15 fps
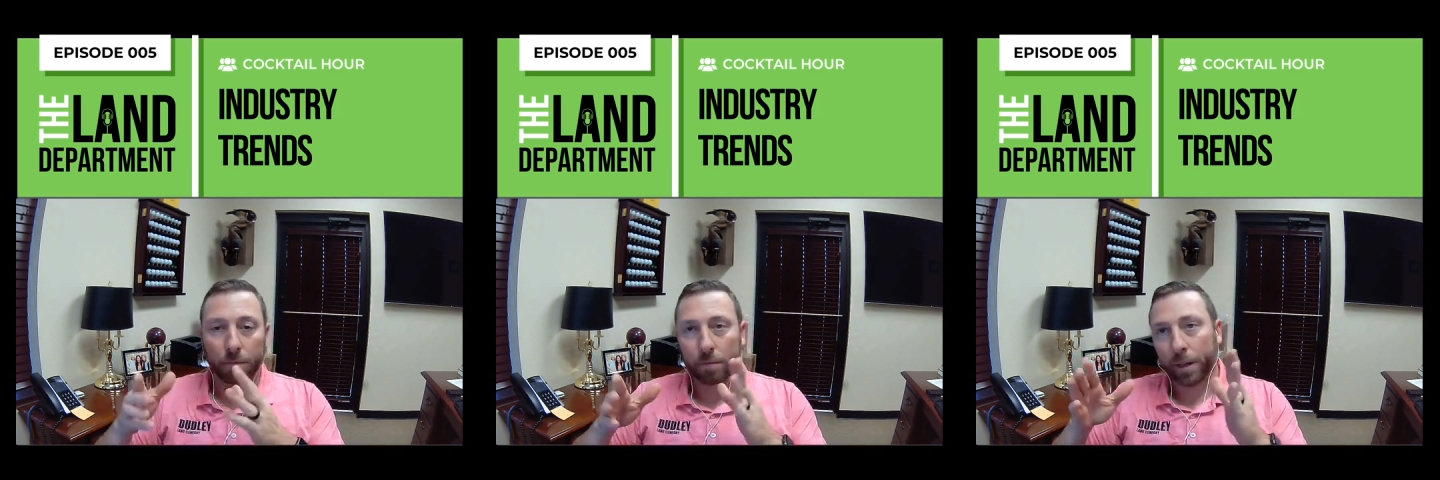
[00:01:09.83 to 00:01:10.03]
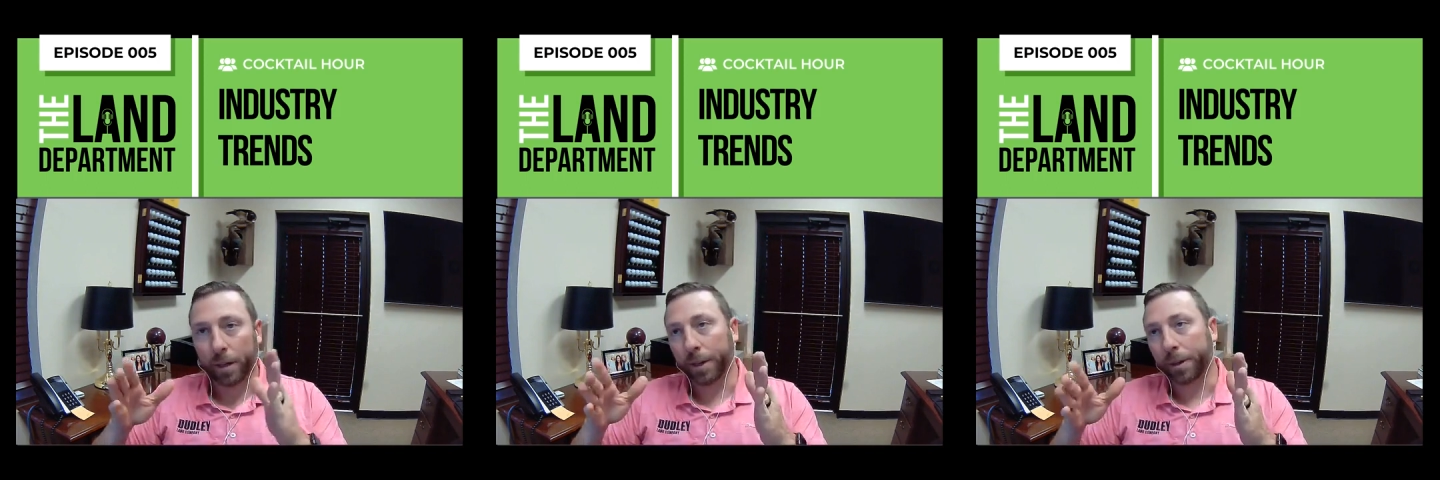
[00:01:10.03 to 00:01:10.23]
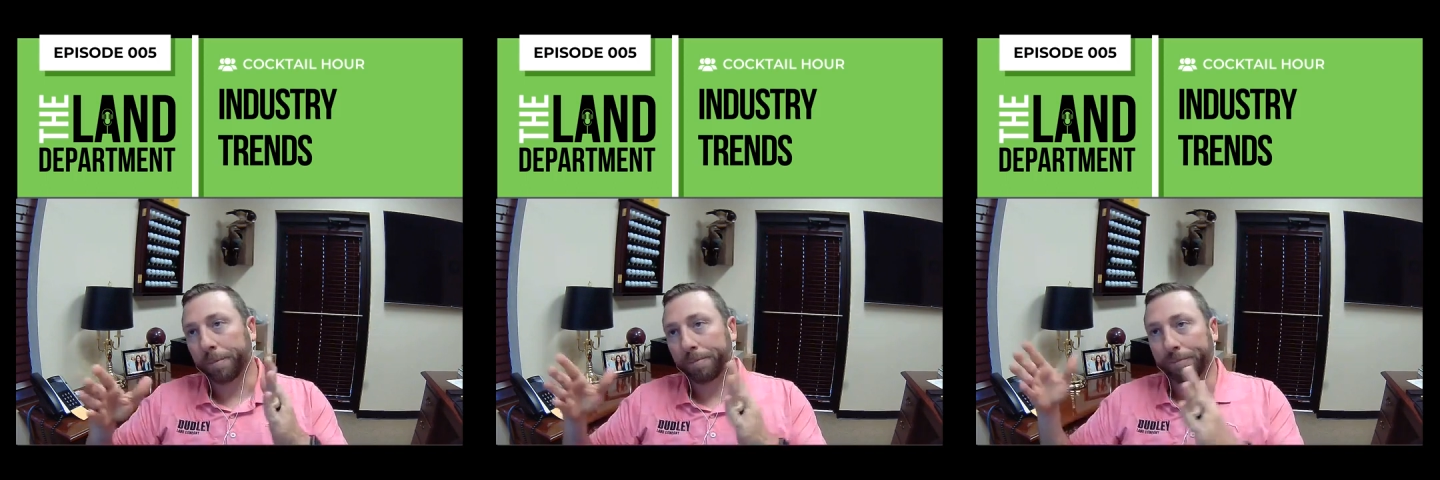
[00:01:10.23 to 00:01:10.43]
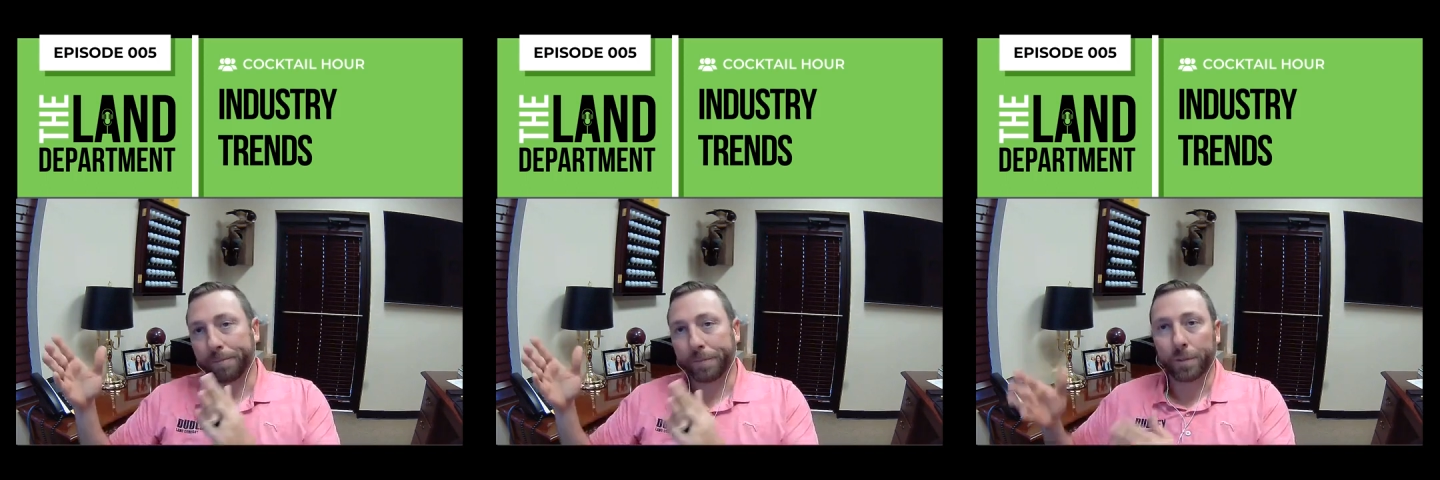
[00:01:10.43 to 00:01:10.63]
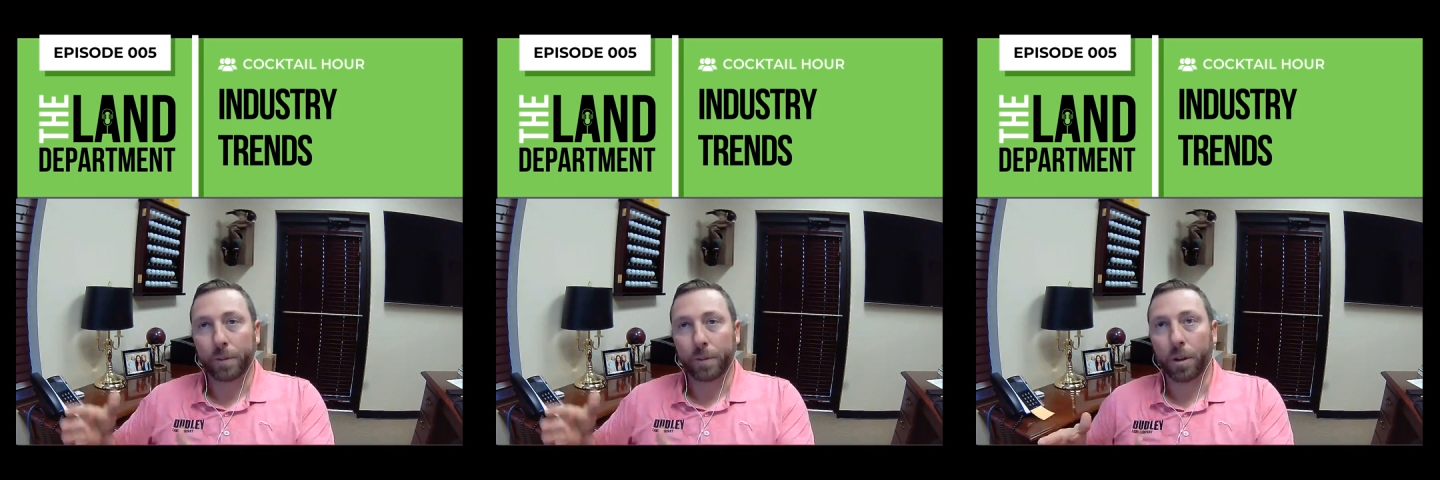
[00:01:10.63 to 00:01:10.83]
you know
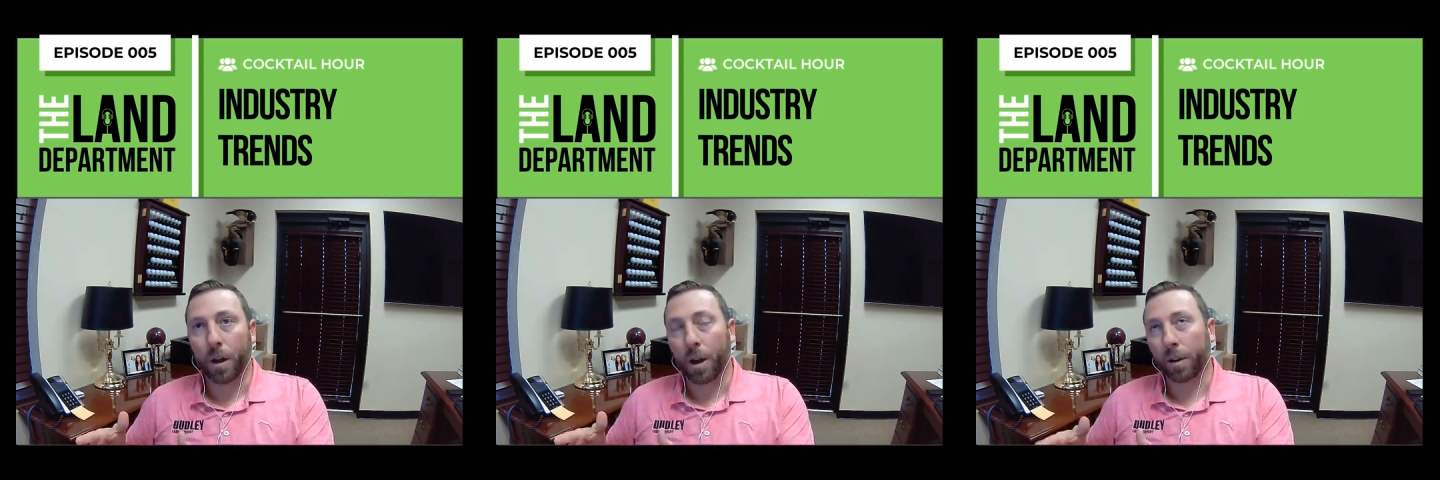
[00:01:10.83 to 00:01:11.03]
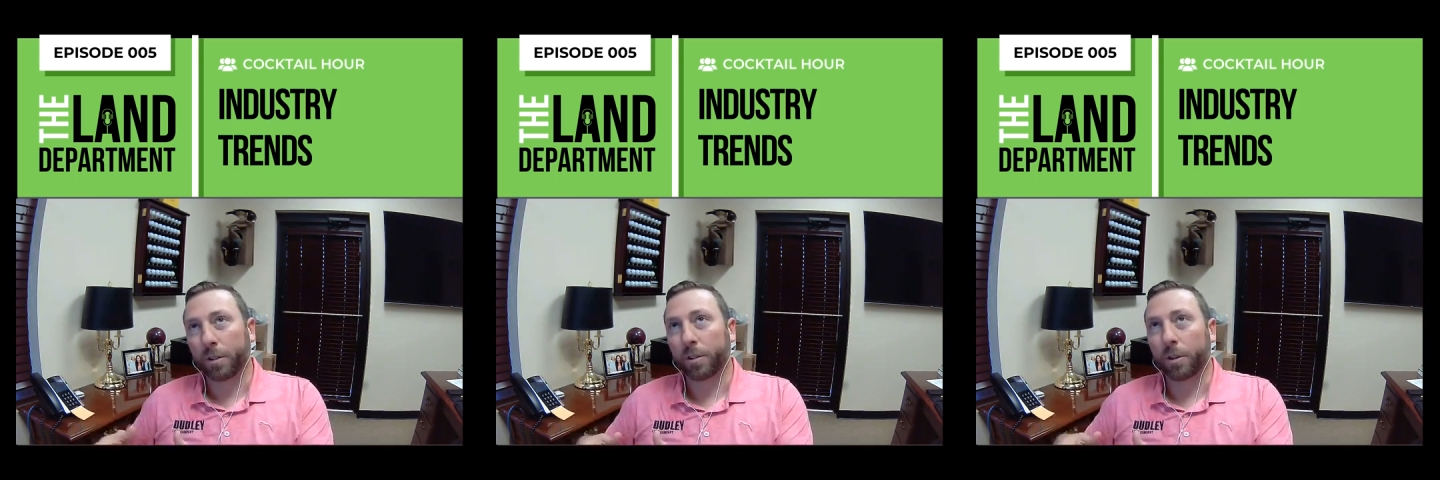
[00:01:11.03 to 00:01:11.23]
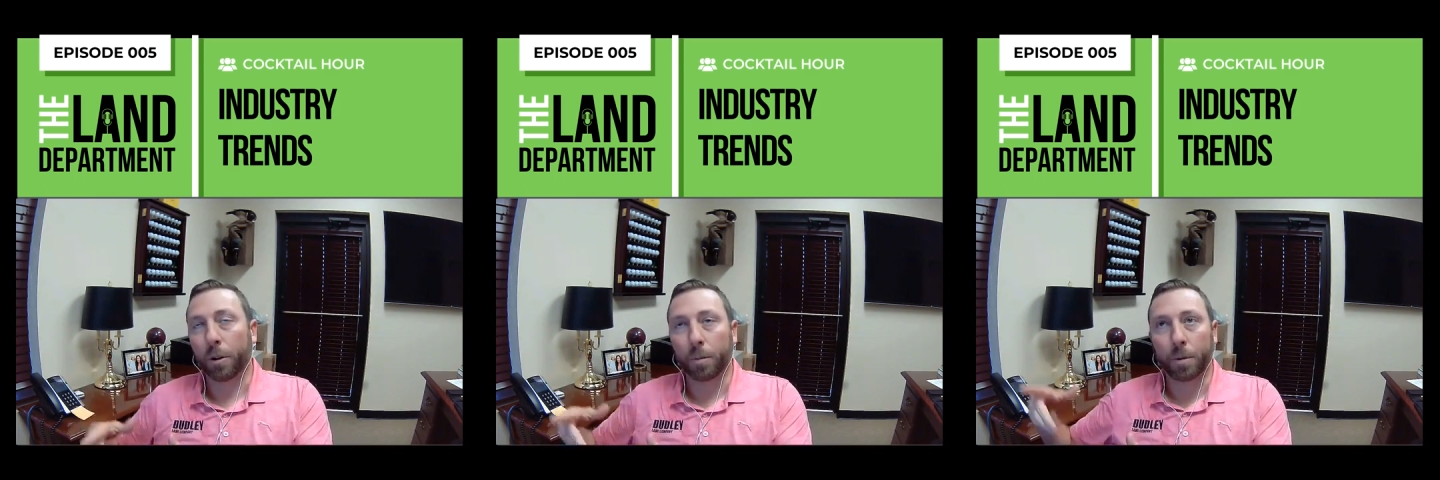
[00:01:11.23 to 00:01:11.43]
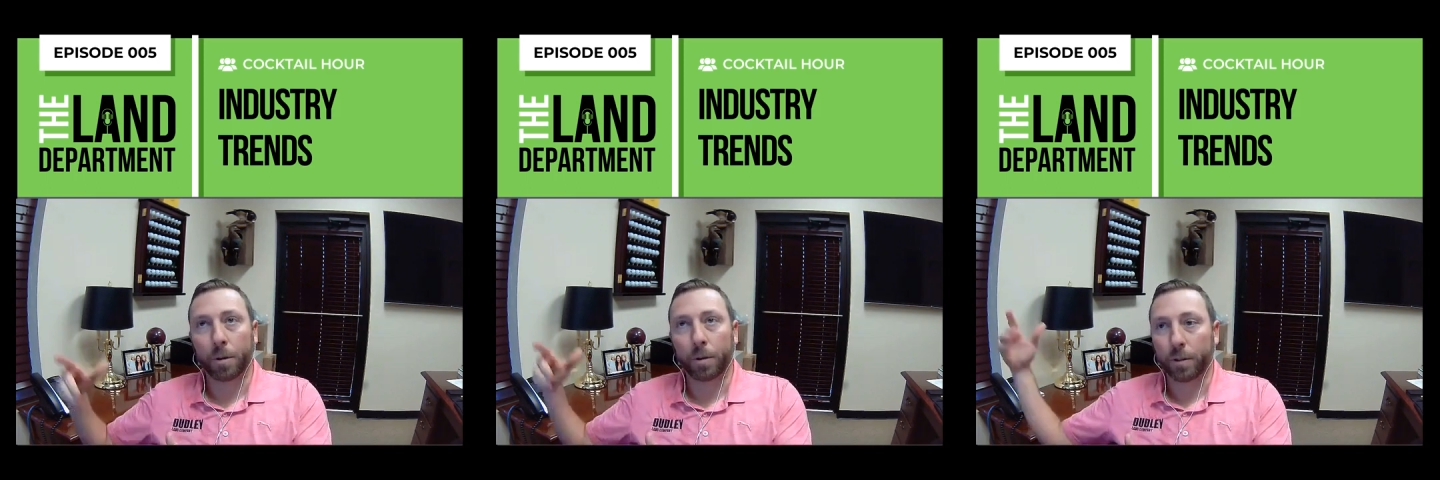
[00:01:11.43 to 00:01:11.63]
October